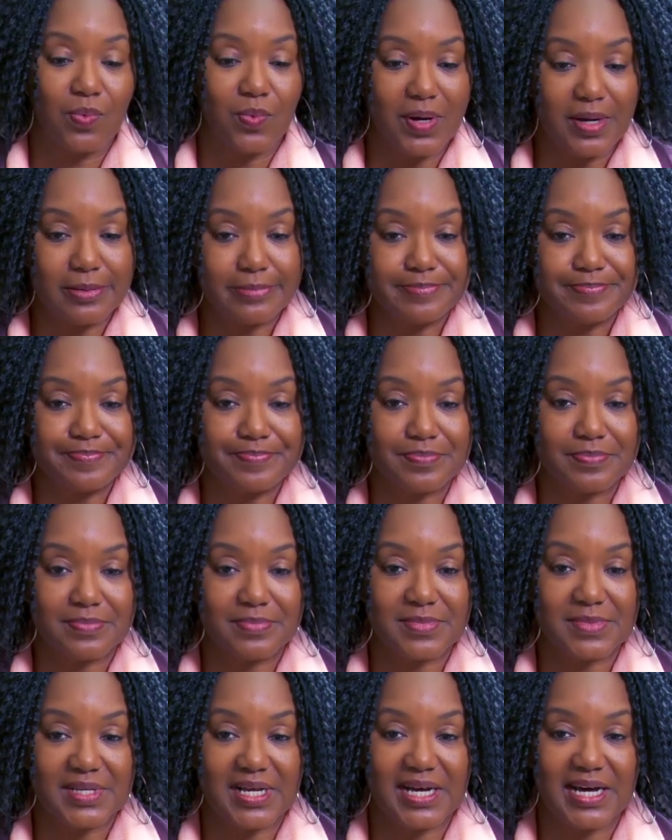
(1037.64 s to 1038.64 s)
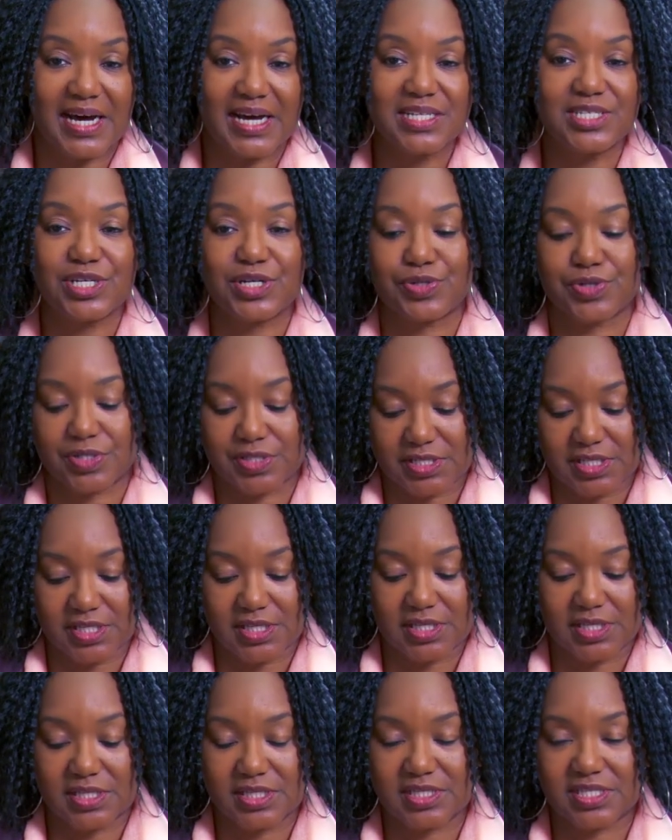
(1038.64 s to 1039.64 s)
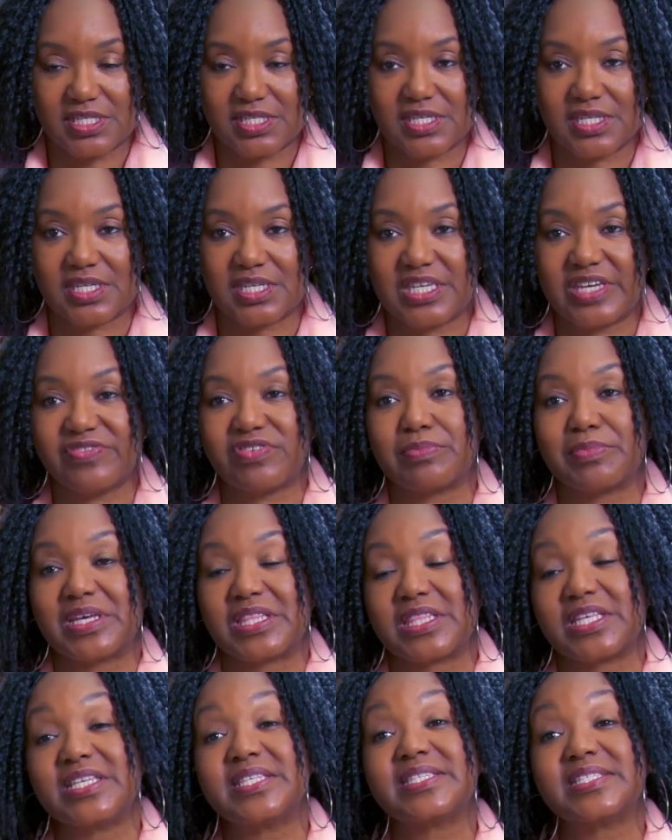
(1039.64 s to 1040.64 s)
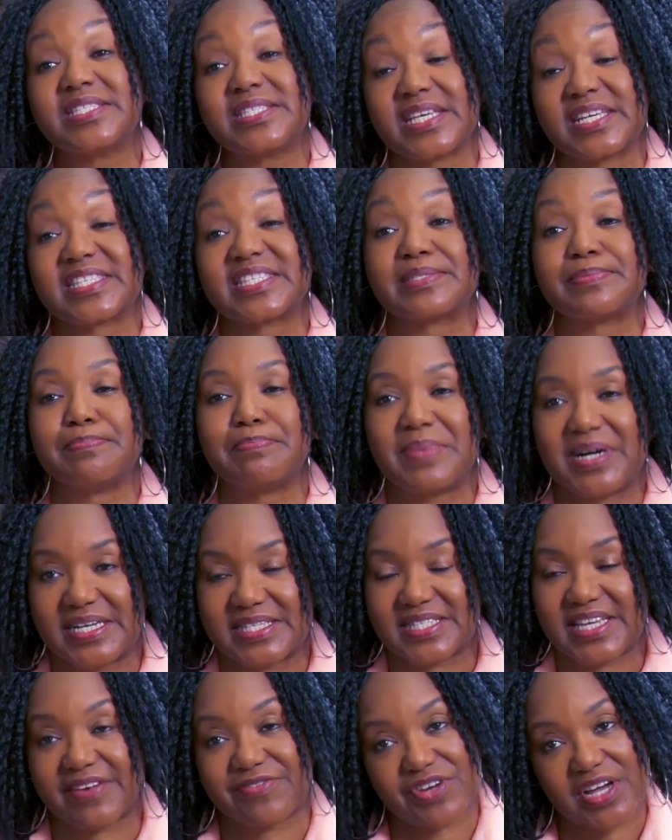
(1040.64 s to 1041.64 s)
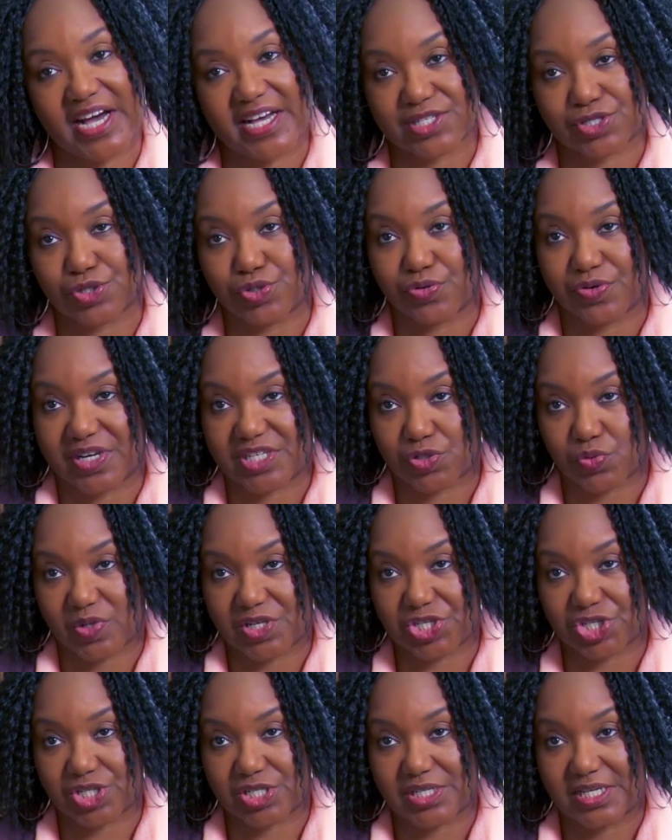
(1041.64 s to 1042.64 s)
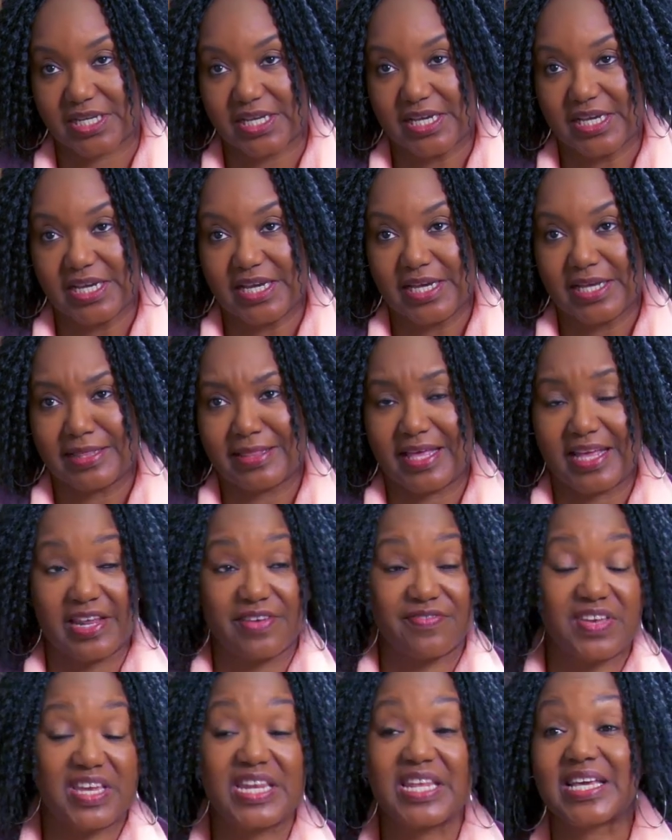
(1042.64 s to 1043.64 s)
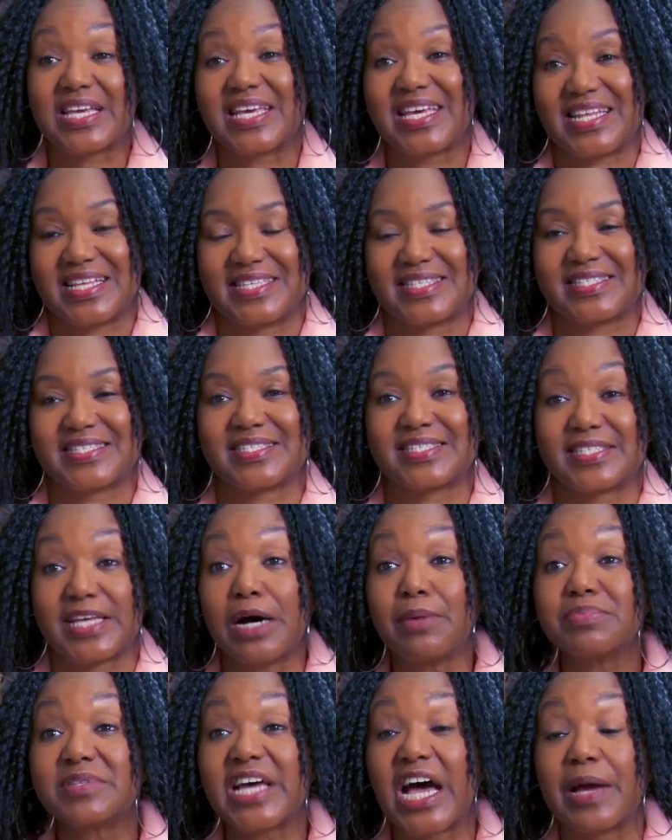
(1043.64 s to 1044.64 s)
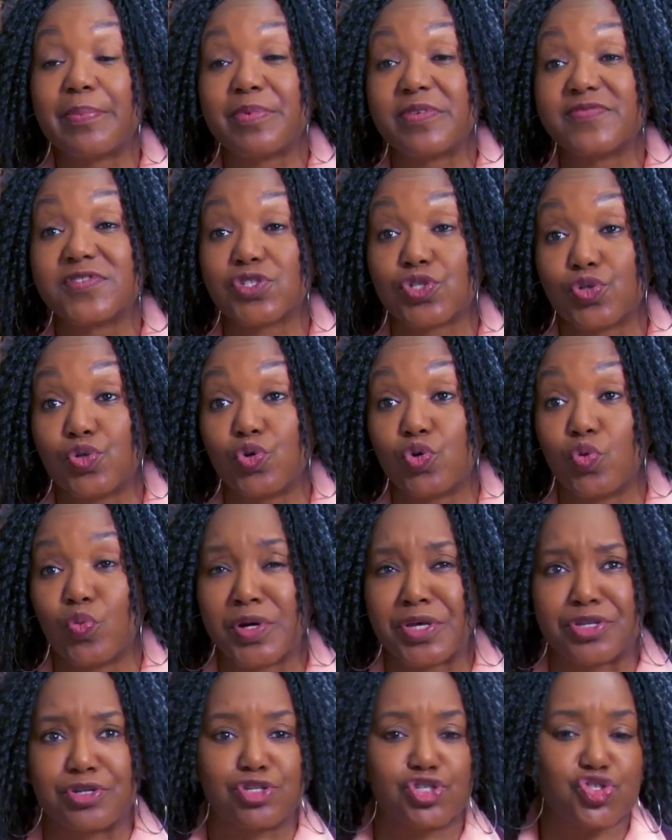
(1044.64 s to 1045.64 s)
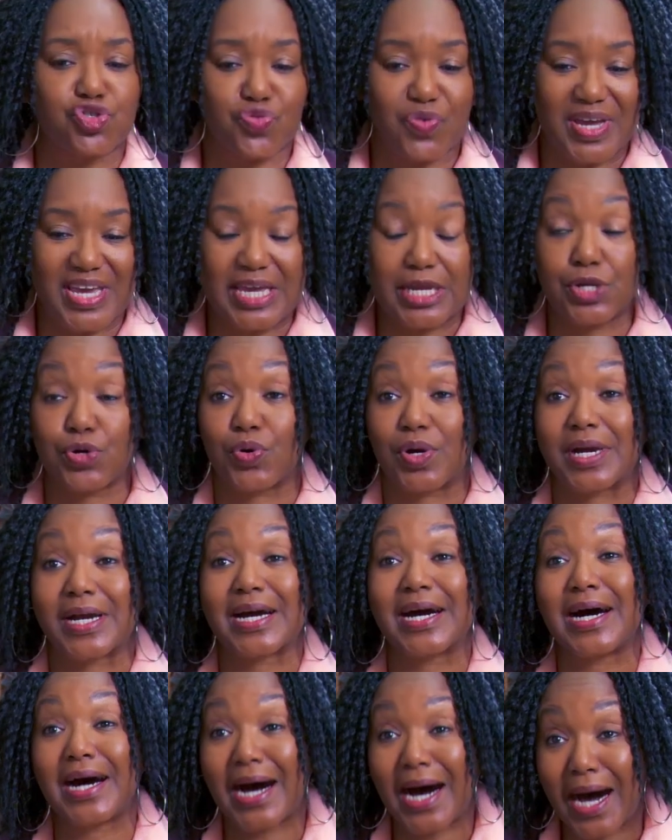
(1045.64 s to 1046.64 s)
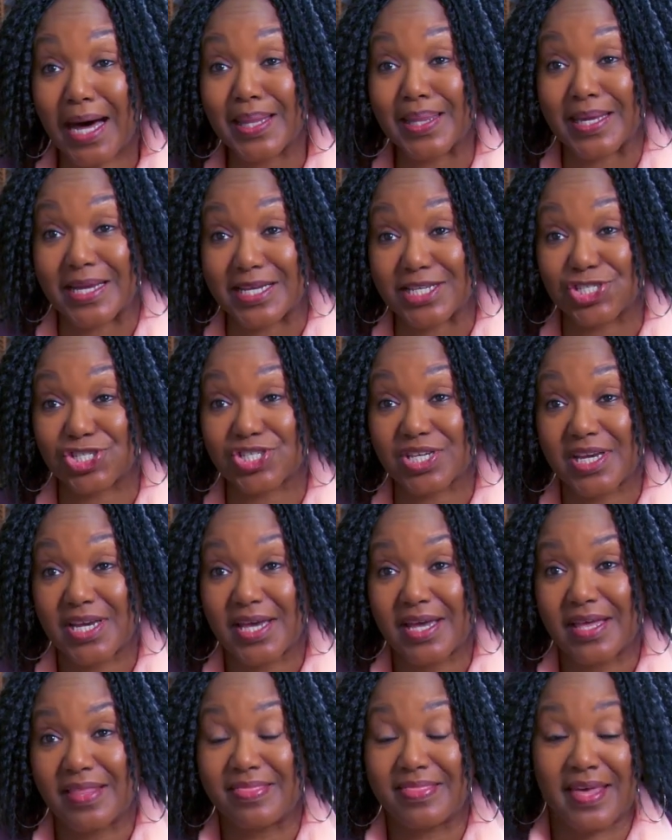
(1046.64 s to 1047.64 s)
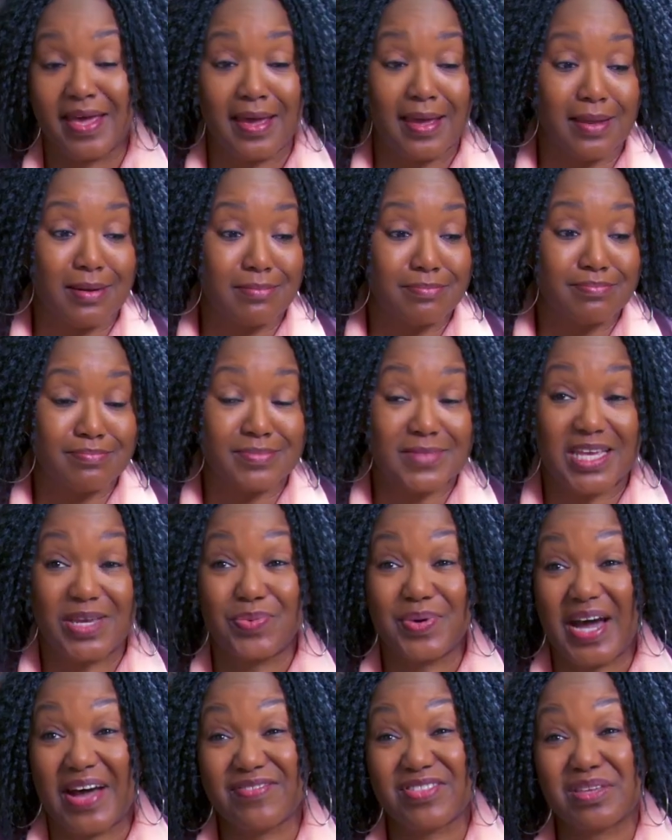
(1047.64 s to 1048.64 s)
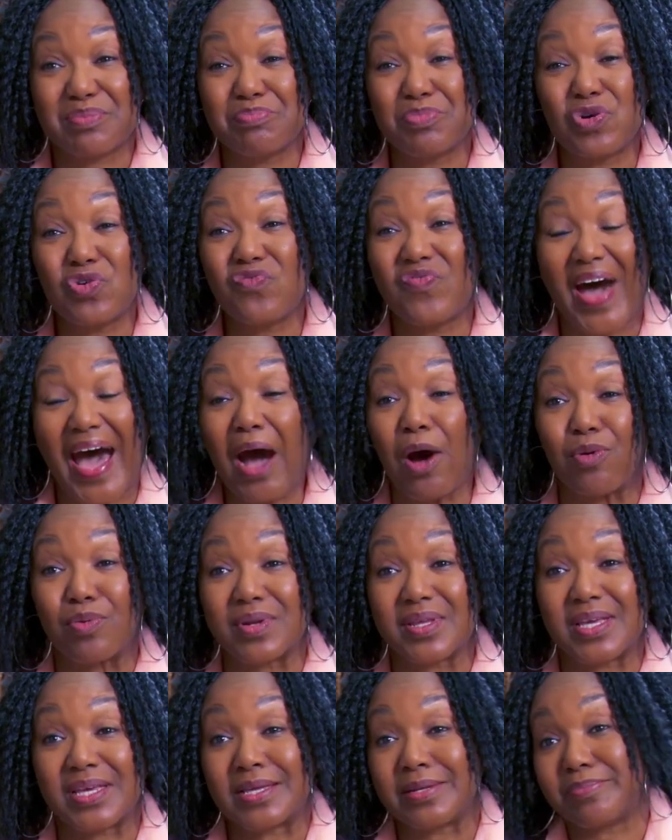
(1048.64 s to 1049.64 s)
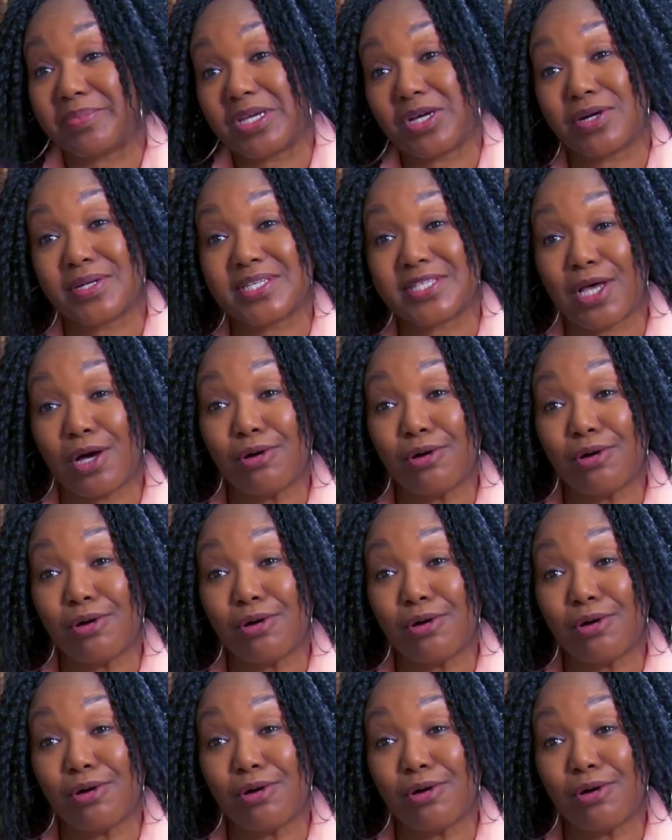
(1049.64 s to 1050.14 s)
Well, I told her that to give him at least 6 months after high school graduation, that if he didn't get in some type of school, whether trade or college, that he would have to move out and be on his